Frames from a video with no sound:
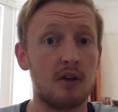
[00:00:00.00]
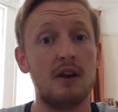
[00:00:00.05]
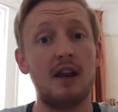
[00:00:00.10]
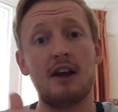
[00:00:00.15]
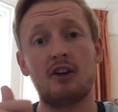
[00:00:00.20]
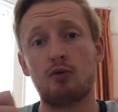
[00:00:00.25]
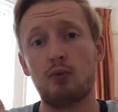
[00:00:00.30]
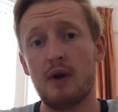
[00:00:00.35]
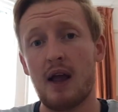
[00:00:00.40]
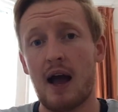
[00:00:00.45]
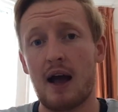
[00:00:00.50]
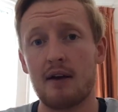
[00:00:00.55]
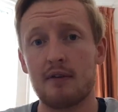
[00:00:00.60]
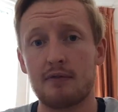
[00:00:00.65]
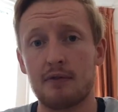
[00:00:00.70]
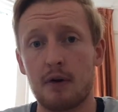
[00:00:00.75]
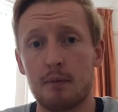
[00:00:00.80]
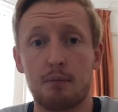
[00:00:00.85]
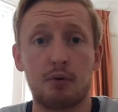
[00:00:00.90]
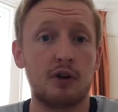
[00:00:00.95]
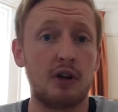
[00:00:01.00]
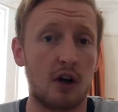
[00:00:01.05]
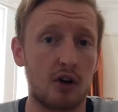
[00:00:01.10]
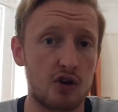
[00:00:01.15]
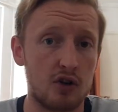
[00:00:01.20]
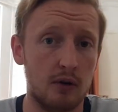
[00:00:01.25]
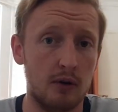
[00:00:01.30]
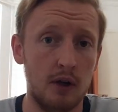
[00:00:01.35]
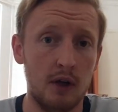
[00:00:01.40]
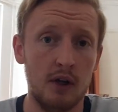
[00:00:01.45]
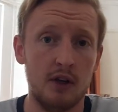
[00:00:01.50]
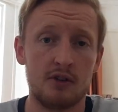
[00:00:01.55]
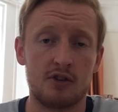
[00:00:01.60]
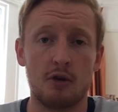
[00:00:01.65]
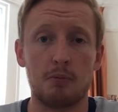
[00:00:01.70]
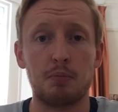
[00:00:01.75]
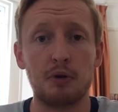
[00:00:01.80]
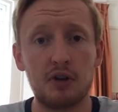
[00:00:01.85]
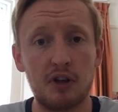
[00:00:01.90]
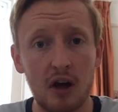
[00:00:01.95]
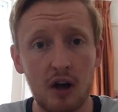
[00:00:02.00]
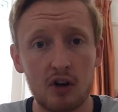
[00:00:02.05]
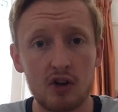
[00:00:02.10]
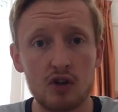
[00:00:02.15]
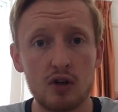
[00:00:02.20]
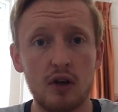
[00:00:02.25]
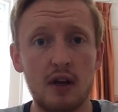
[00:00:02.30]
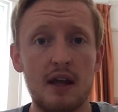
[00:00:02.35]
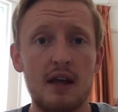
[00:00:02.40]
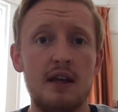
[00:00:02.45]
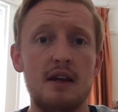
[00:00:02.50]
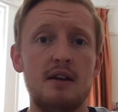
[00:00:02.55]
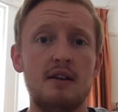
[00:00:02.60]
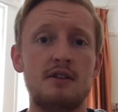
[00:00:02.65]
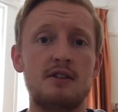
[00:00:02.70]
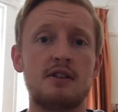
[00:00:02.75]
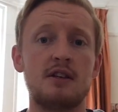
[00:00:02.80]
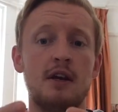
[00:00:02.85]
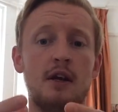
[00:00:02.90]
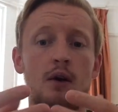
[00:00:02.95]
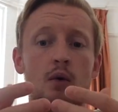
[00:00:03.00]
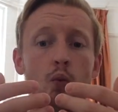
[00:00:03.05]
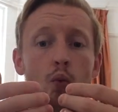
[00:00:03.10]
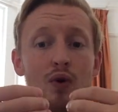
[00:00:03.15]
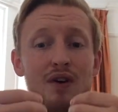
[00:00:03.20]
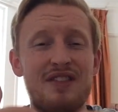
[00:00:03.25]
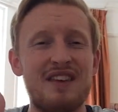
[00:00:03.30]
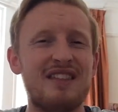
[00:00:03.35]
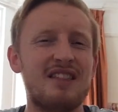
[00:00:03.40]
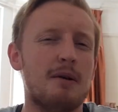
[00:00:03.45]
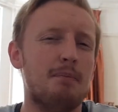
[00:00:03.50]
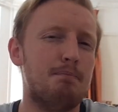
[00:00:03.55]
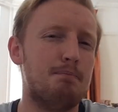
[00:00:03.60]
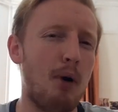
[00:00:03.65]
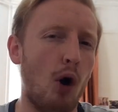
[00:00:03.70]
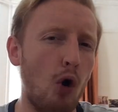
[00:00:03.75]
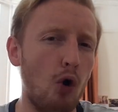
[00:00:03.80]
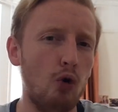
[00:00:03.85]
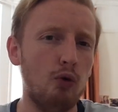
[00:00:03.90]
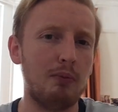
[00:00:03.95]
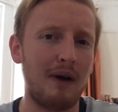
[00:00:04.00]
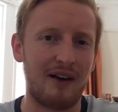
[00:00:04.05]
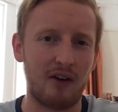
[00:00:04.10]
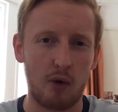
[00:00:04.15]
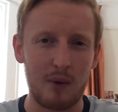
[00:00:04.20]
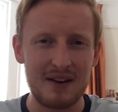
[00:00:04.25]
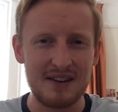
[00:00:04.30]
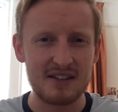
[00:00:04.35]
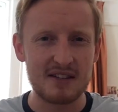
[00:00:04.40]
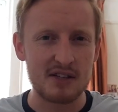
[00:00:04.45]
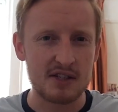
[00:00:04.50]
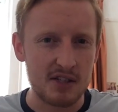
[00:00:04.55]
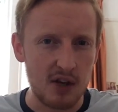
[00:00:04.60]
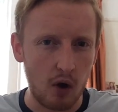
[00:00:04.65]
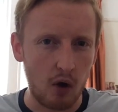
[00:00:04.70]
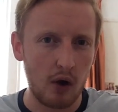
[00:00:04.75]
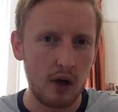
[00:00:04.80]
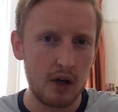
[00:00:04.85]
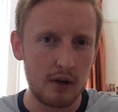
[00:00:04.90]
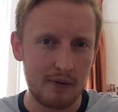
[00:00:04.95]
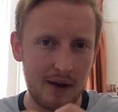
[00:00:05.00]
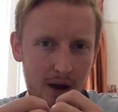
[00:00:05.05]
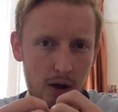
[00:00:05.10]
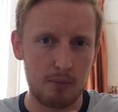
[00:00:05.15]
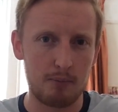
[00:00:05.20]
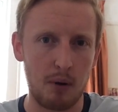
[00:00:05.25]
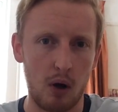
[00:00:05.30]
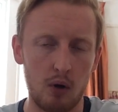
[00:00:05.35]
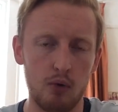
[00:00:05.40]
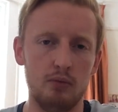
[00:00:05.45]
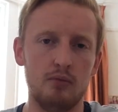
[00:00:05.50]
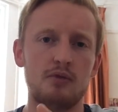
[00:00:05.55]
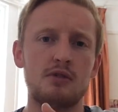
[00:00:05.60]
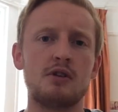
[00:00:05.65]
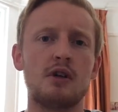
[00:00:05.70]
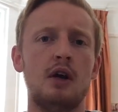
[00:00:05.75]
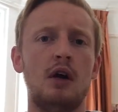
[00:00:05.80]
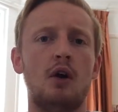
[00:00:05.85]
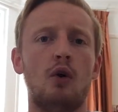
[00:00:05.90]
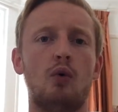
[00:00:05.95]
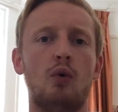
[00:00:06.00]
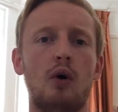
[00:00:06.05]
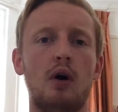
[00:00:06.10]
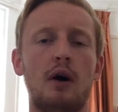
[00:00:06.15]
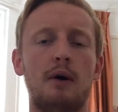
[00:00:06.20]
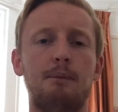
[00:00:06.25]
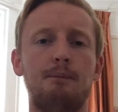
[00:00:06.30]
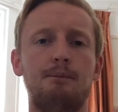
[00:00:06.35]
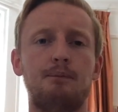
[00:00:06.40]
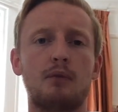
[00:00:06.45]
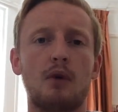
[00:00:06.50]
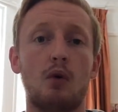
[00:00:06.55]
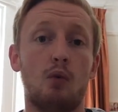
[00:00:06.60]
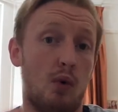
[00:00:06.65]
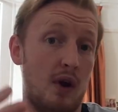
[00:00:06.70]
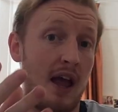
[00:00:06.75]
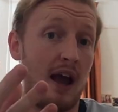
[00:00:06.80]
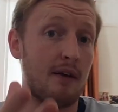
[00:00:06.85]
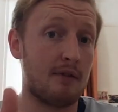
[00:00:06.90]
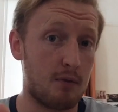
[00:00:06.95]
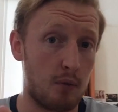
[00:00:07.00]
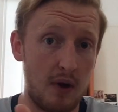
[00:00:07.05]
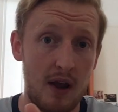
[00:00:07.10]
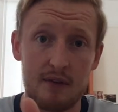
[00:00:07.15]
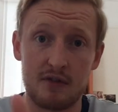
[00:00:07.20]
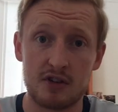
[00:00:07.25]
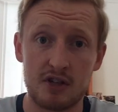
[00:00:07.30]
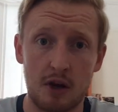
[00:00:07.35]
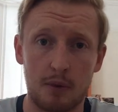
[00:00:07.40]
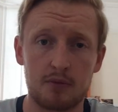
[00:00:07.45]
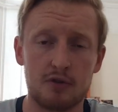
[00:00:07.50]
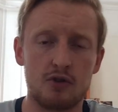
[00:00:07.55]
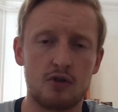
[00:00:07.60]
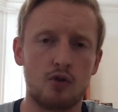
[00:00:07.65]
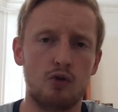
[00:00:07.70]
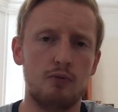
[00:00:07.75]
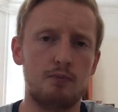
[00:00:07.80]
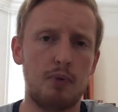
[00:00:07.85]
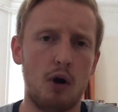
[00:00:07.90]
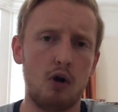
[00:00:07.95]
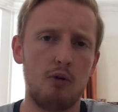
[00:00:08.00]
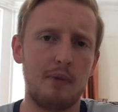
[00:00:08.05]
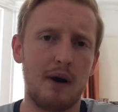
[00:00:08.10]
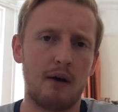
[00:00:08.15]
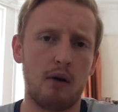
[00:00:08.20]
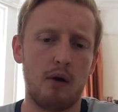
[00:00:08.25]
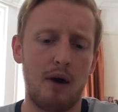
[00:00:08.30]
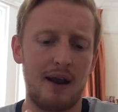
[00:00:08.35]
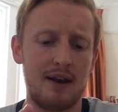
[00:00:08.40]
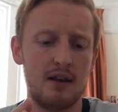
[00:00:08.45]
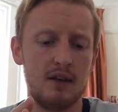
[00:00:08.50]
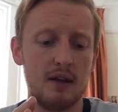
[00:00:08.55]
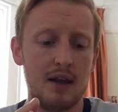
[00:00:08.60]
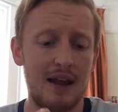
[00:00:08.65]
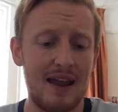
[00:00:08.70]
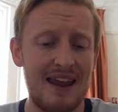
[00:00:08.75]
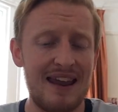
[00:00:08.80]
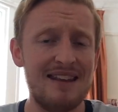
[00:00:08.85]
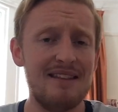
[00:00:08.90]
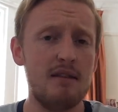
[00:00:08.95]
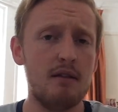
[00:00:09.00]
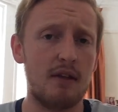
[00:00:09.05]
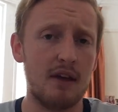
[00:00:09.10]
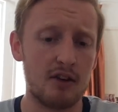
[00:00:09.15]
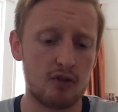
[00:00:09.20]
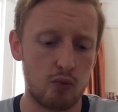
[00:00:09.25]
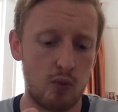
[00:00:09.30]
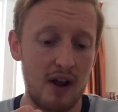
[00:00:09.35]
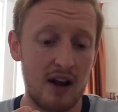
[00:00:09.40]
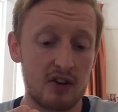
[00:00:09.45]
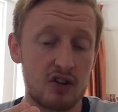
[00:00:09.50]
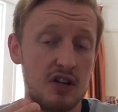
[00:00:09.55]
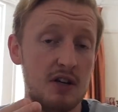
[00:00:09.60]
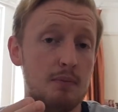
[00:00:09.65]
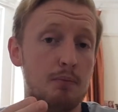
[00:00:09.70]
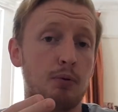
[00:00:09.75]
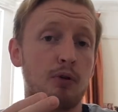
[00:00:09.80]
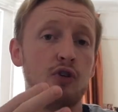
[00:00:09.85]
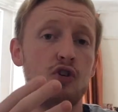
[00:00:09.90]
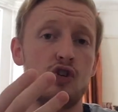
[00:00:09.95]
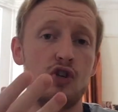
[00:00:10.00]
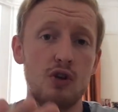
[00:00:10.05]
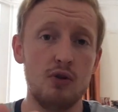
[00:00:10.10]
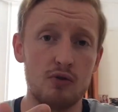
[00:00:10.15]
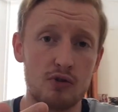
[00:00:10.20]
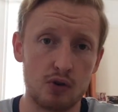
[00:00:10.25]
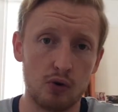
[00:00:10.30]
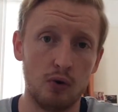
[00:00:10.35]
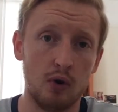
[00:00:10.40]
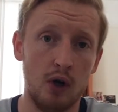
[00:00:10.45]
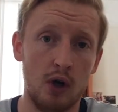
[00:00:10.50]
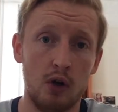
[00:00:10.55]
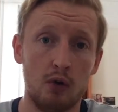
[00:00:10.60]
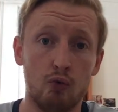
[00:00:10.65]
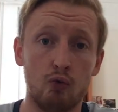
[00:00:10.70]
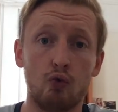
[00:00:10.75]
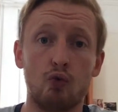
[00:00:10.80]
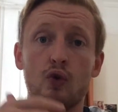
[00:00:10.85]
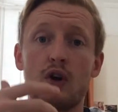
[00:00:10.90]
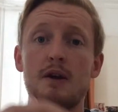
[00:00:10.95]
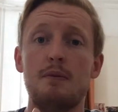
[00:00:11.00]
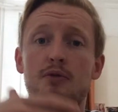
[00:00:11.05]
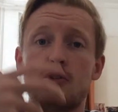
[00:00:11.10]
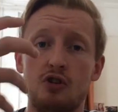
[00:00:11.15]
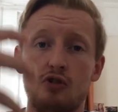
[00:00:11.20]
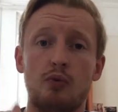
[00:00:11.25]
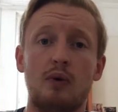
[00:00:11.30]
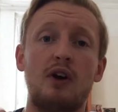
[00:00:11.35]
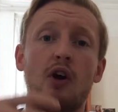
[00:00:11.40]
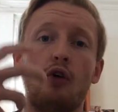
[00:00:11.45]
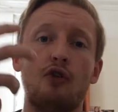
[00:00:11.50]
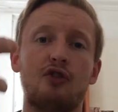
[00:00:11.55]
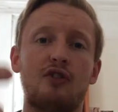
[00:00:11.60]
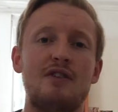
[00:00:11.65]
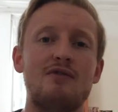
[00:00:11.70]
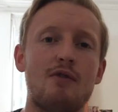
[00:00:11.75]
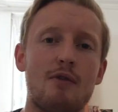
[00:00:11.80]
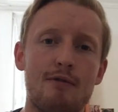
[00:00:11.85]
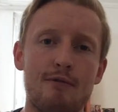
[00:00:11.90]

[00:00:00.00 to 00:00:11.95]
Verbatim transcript: Next we have production. So production is within the bone marrow, inside of our bones. Um, we have we have a substance called bone marrow, and in this we actually produce or reproduce. We're constantly